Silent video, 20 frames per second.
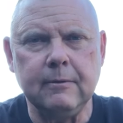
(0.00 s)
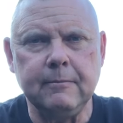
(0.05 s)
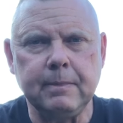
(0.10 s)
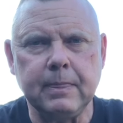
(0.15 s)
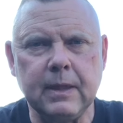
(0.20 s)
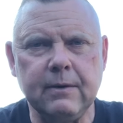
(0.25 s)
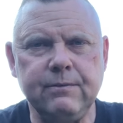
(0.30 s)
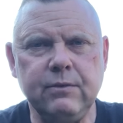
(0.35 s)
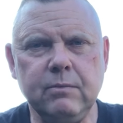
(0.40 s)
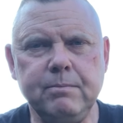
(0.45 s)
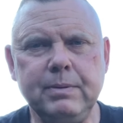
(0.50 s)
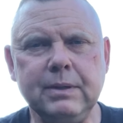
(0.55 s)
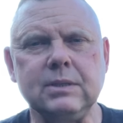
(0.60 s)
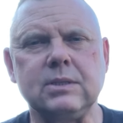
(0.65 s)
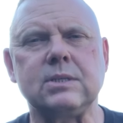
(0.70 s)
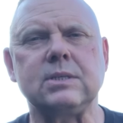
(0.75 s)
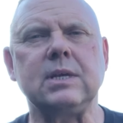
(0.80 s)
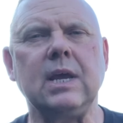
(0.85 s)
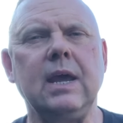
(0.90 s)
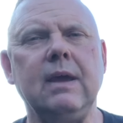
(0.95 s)
If you've been
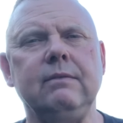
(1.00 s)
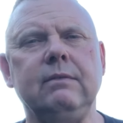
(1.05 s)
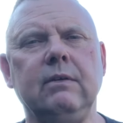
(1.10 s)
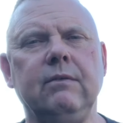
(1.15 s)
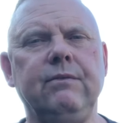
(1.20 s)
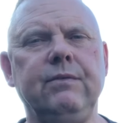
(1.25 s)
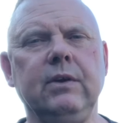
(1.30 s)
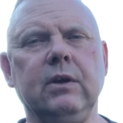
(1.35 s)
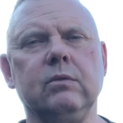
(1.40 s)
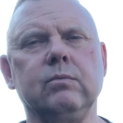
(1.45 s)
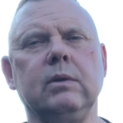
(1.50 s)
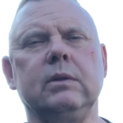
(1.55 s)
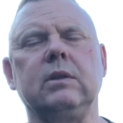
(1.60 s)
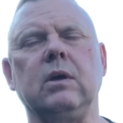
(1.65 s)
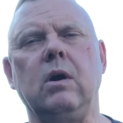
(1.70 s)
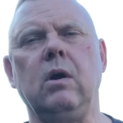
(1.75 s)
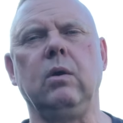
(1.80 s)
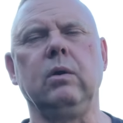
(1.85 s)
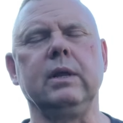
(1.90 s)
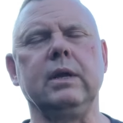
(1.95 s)
saved and filled with the
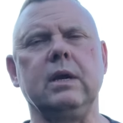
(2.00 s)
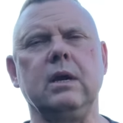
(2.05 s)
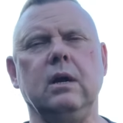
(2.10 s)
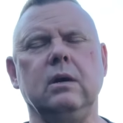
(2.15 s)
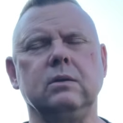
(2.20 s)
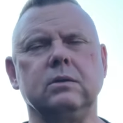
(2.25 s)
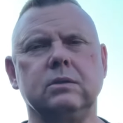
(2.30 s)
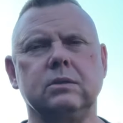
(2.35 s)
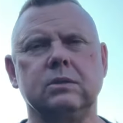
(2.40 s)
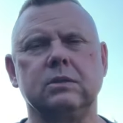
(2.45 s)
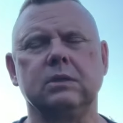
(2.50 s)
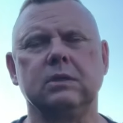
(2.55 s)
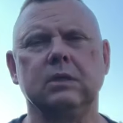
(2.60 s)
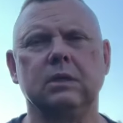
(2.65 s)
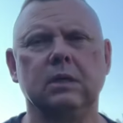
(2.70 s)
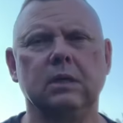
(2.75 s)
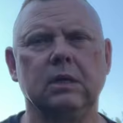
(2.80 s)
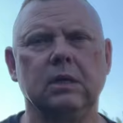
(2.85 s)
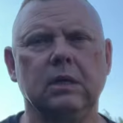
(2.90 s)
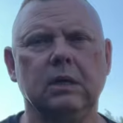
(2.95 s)
Holy Ghost,
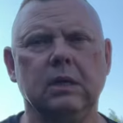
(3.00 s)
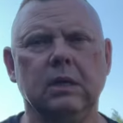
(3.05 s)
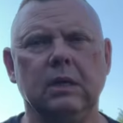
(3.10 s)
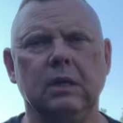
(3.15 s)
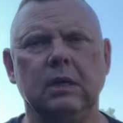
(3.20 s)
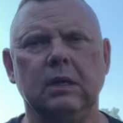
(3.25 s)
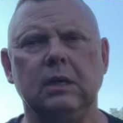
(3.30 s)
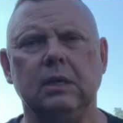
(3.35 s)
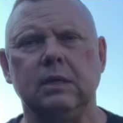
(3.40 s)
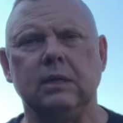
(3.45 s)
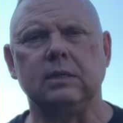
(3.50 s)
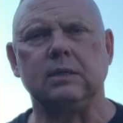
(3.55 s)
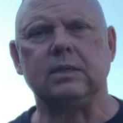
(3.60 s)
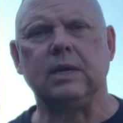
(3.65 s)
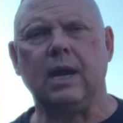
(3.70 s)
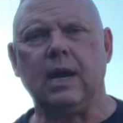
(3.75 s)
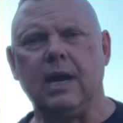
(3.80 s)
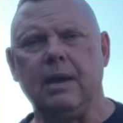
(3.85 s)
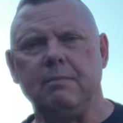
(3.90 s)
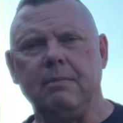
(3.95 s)

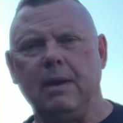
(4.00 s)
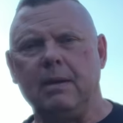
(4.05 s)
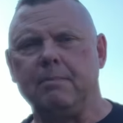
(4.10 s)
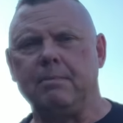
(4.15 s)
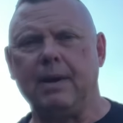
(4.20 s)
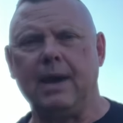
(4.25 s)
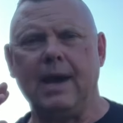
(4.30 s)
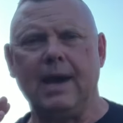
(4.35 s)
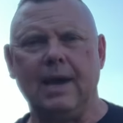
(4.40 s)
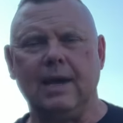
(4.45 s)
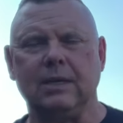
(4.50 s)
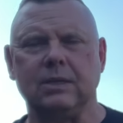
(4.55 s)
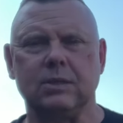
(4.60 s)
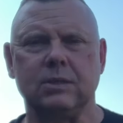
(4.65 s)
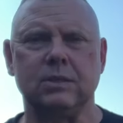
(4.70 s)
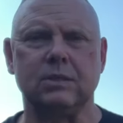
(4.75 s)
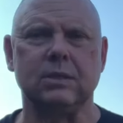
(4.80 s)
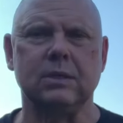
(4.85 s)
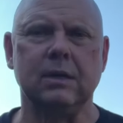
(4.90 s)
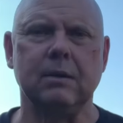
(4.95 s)
time may
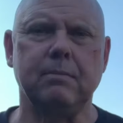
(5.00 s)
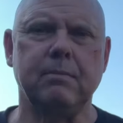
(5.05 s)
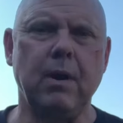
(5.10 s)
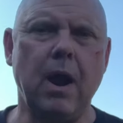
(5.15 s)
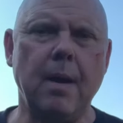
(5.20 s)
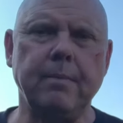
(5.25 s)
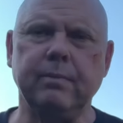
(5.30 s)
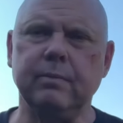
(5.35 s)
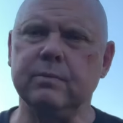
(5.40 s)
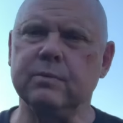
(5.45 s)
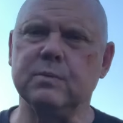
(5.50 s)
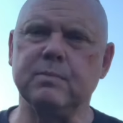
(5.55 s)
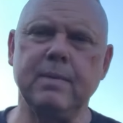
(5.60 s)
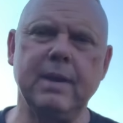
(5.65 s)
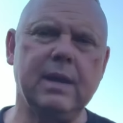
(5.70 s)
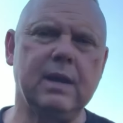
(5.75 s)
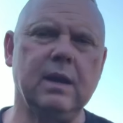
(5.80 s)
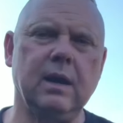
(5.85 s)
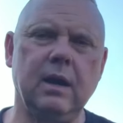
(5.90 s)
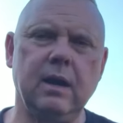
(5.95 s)
pass, problems may
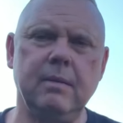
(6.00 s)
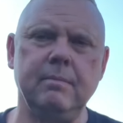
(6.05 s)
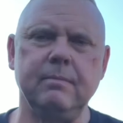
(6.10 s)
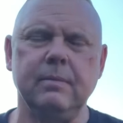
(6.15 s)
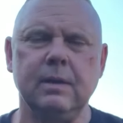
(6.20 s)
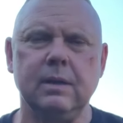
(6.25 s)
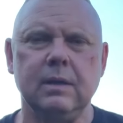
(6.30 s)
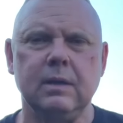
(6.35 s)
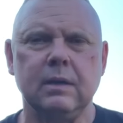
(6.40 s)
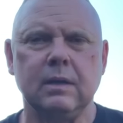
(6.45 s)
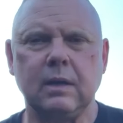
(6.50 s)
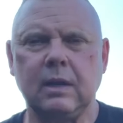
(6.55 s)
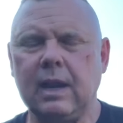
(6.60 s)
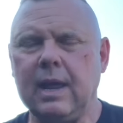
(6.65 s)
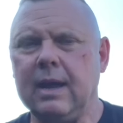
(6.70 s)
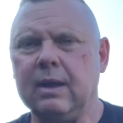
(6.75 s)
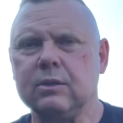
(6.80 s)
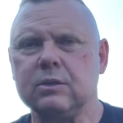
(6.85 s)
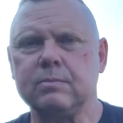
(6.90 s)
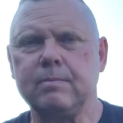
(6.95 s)
come,
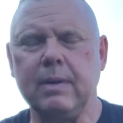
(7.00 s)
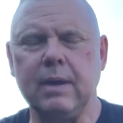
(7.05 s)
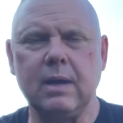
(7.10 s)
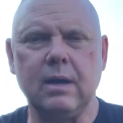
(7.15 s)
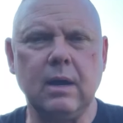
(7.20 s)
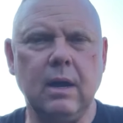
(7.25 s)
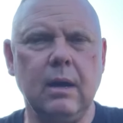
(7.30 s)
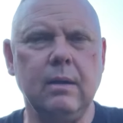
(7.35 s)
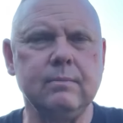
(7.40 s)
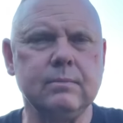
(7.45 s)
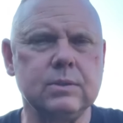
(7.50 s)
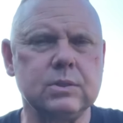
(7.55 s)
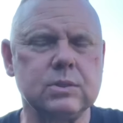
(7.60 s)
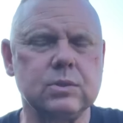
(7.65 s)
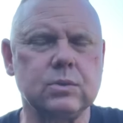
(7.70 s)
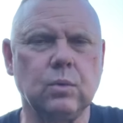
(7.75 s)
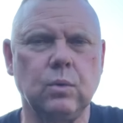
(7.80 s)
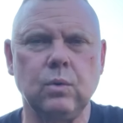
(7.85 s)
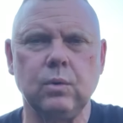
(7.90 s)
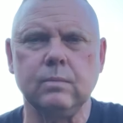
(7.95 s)
clouds may come,
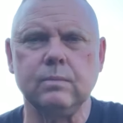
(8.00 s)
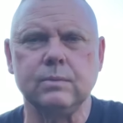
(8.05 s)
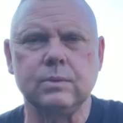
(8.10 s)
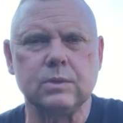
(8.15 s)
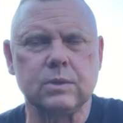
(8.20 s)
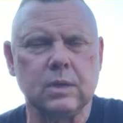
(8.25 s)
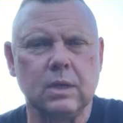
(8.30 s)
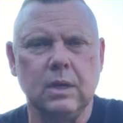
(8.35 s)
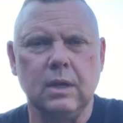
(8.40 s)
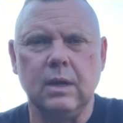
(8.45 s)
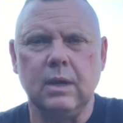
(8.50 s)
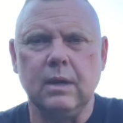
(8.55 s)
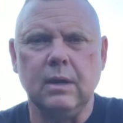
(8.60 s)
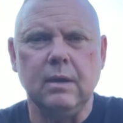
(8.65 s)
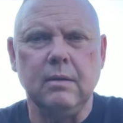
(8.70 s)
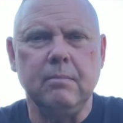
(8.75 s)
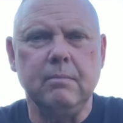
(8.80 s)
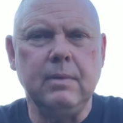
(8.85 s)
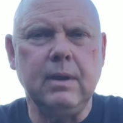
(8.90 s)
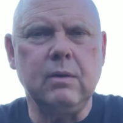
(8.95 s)
storms
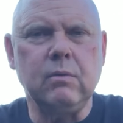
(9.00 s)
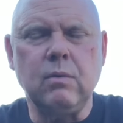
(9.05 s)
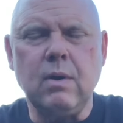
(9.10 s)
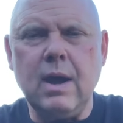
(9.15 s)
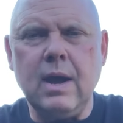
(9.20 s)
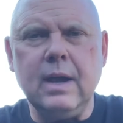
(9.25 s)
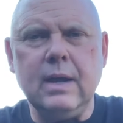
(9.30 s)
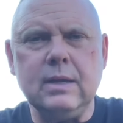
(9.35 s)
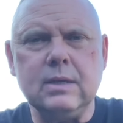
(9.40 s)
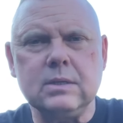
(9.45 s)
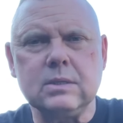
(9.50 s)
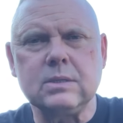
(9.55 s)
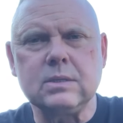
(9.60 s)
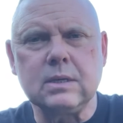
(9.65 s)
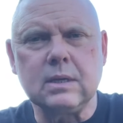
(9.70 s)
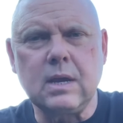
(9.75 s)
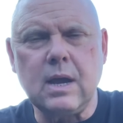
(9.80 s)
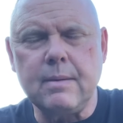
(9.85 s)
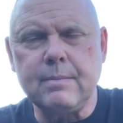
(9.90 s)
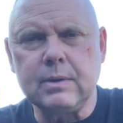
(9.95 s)
may rise
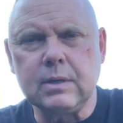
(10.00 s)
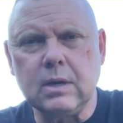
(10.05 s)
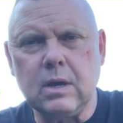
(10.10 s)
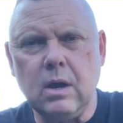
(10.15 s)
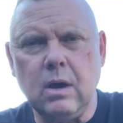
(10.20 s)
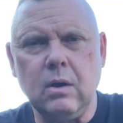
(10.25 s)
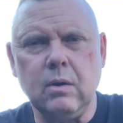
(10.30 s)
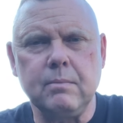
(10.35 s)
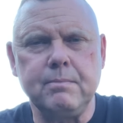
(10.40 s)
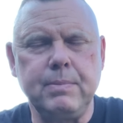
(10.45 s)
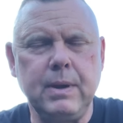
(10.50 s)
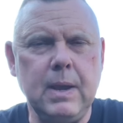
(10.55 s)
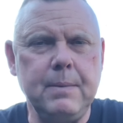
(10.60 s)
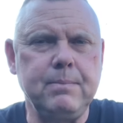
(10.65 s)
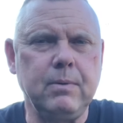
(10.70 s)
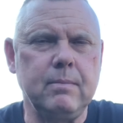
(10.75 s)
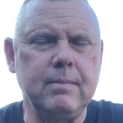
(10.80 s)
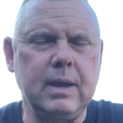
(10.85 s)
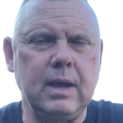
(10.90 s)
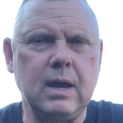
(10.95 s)
and come and go, and
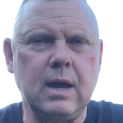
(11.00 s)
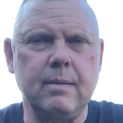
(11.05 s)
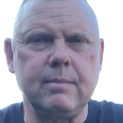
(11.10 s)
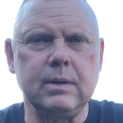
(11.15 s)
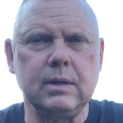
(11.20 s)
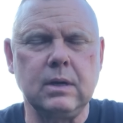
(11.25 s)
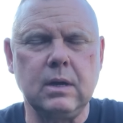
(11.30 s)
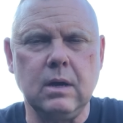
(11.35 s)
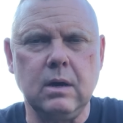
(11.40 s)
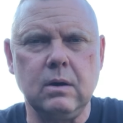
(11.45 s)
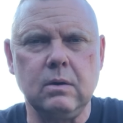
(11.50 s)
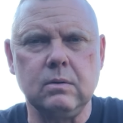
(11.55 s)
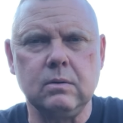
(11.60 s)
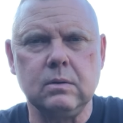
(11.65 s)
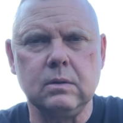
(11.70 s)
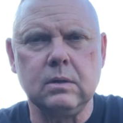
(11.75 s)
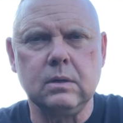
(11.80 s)
people may come and go.